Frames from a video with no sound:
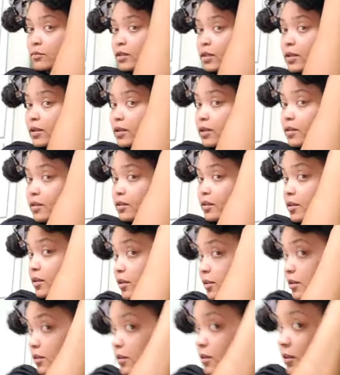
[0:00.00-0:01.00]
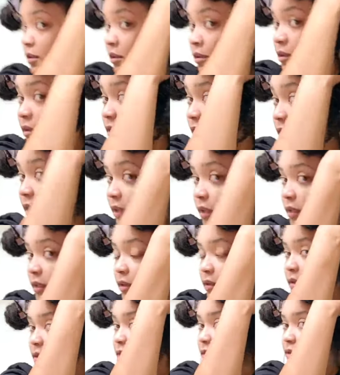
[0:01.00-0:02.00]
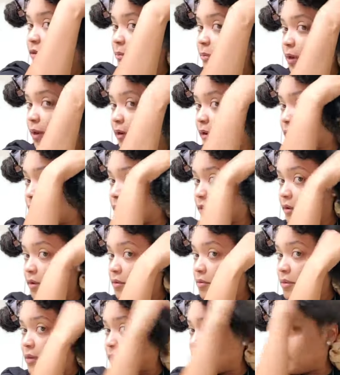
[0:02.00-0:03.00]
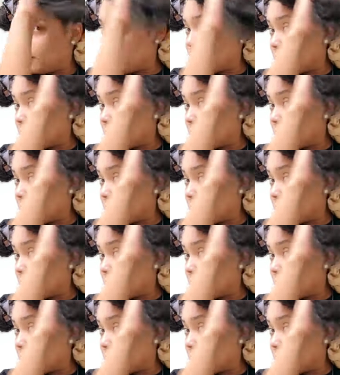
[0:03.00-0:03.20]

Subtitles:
And then I get another part going.